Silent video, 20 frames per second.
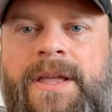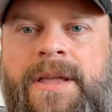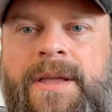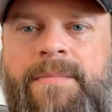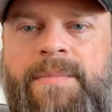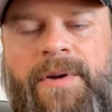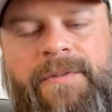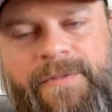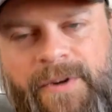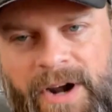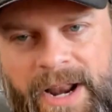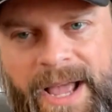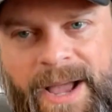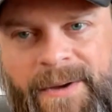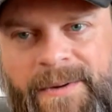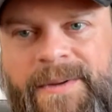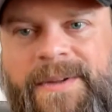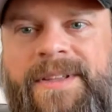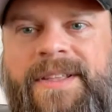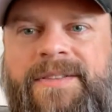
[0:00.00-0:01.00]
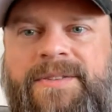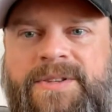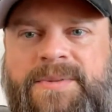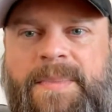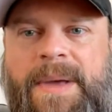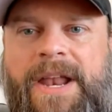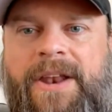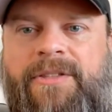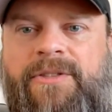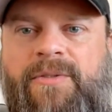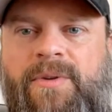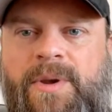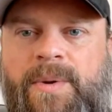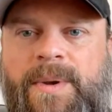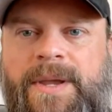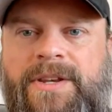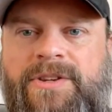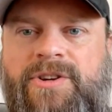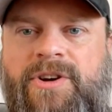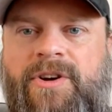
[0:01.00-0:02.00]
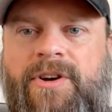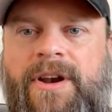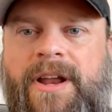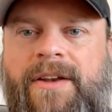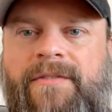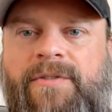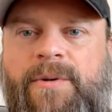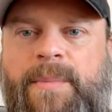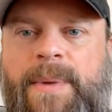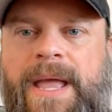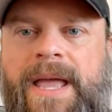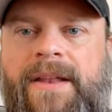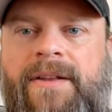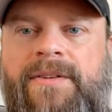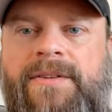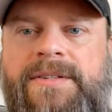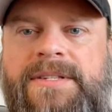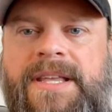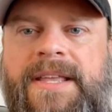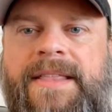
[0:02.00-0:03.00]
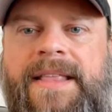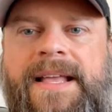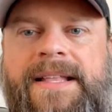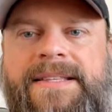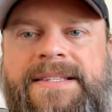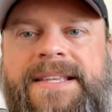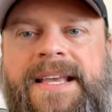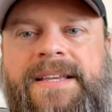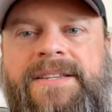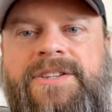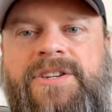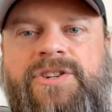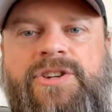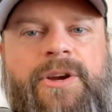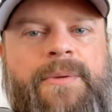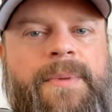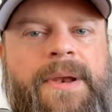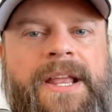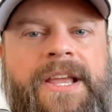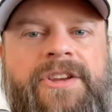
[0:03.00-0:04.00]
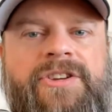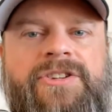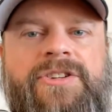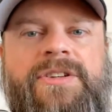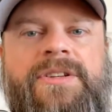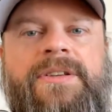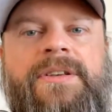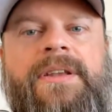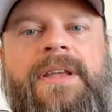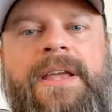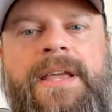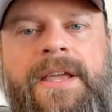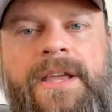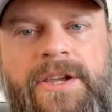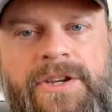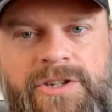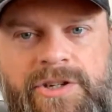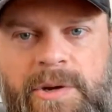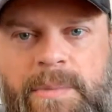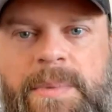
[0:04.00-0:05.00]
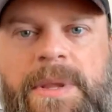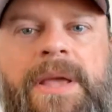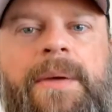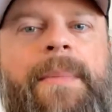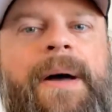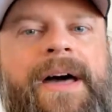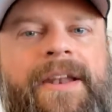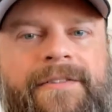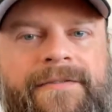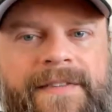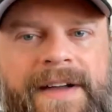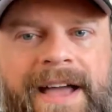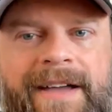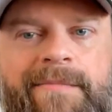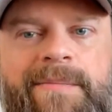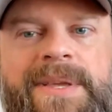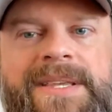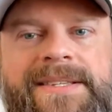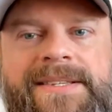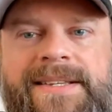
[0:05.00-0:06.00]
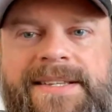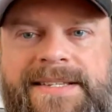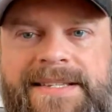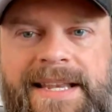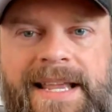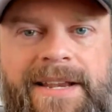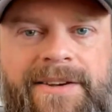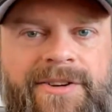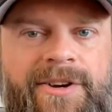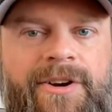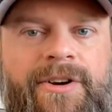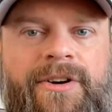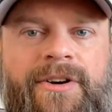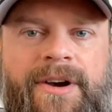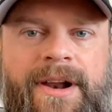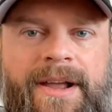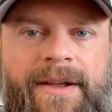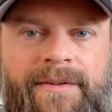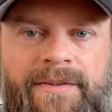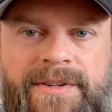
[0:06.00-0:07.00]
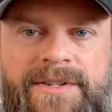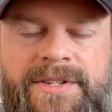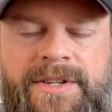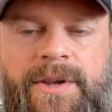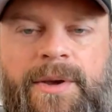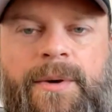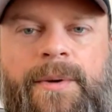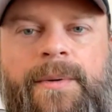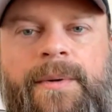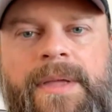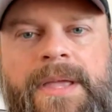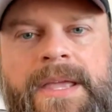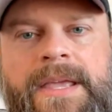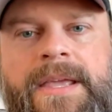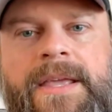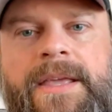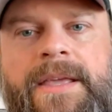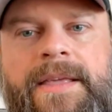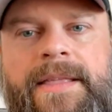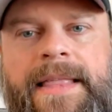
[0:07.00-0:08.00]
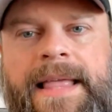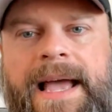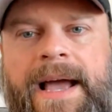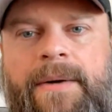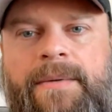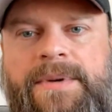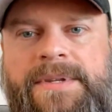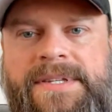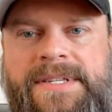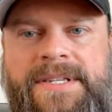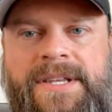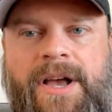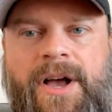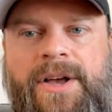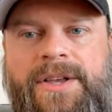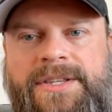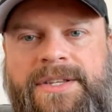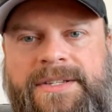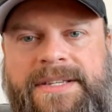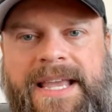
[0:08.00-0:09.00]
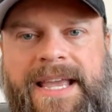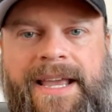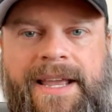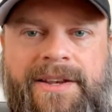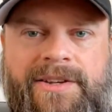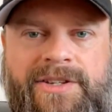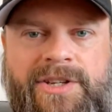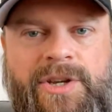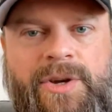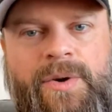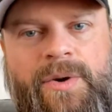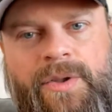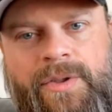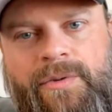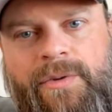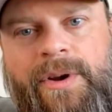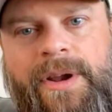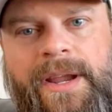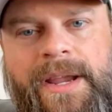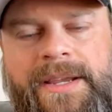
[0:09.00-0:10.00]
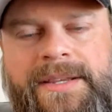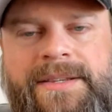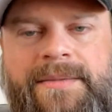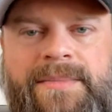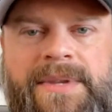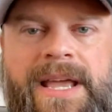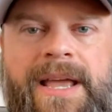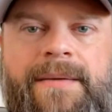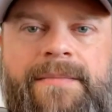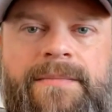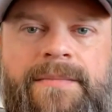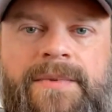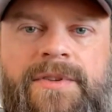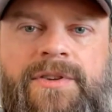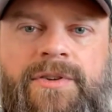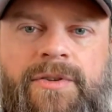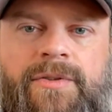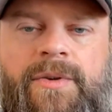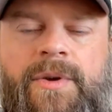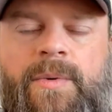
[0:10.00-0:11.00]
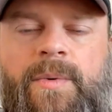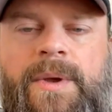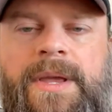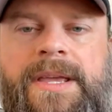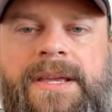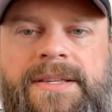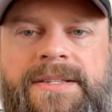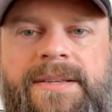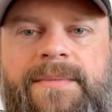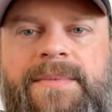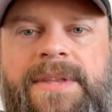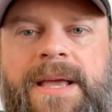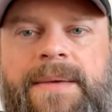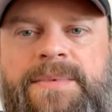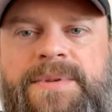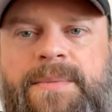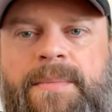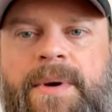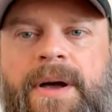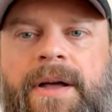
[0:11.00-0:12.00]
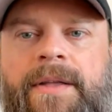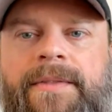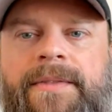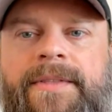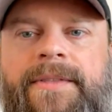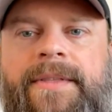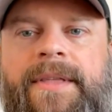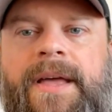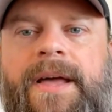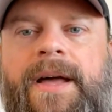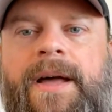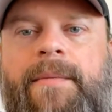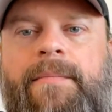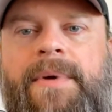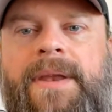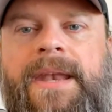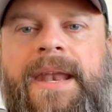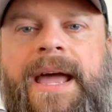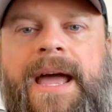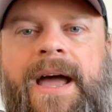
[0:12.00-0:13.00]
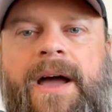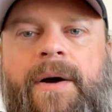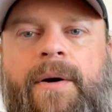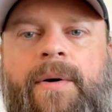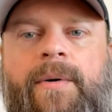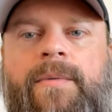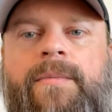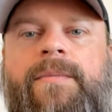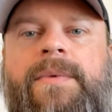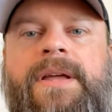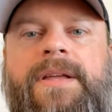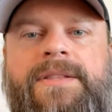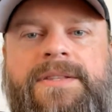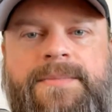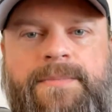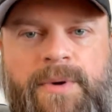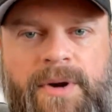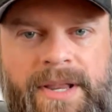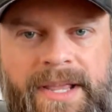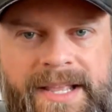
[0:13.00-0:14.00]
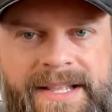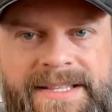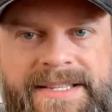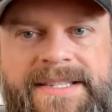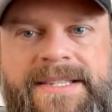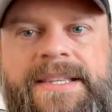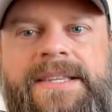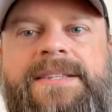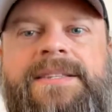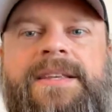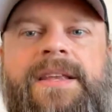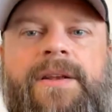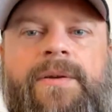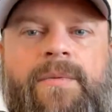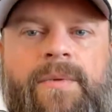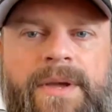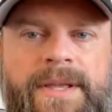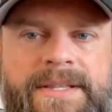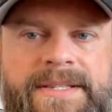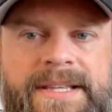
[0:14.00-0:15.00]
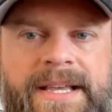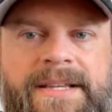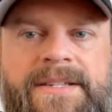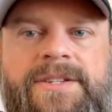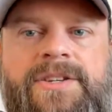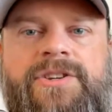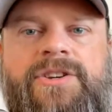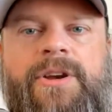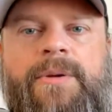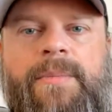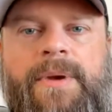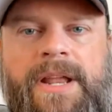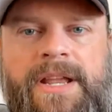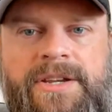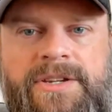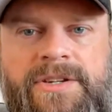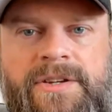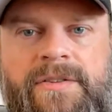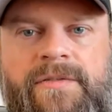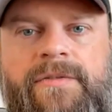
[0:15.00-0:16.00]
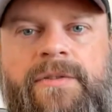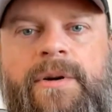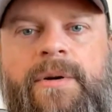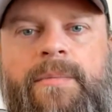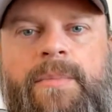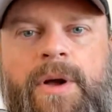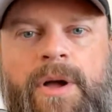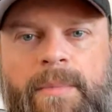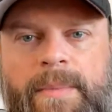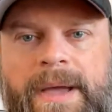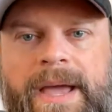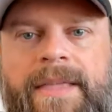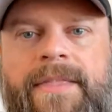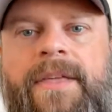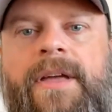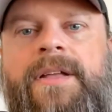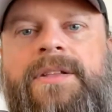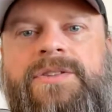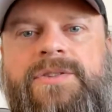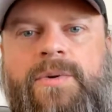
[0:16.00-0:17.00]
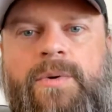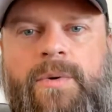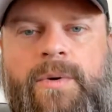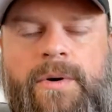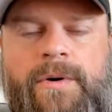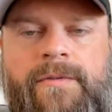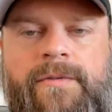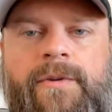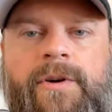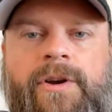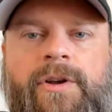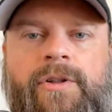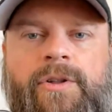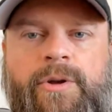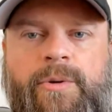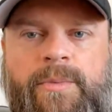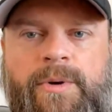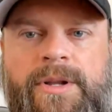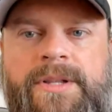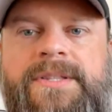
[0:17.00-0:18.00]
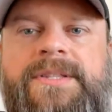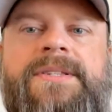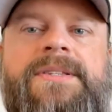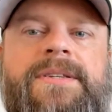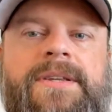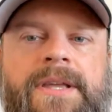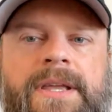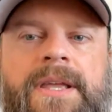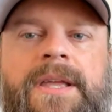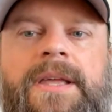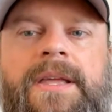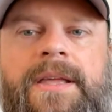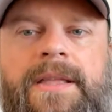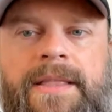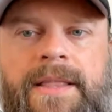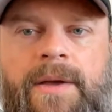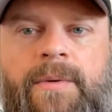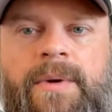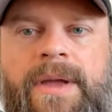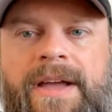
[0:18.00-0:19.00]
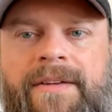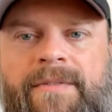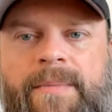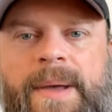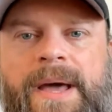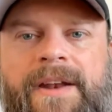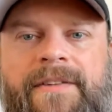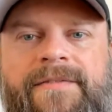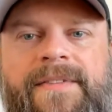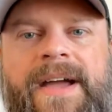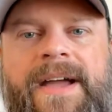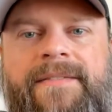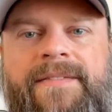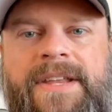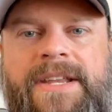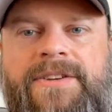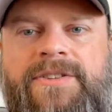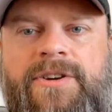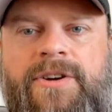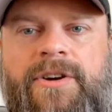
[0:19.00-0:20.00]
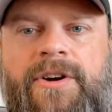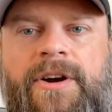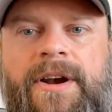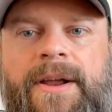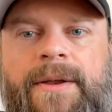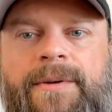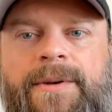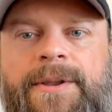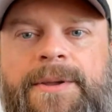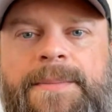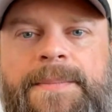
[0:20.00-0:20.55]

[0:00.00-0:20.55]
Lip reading: but for now, it's about a 3-week turnaround for panels. And then sex determination should be about a 5 business day turnaround. So that was also taken 2 or 3, sometimes 2 or 3 weeks, sometimes a month. But now it's pretty consistent with sex determination for ball pythons or for colubrids that we have about a 5-day turnaround.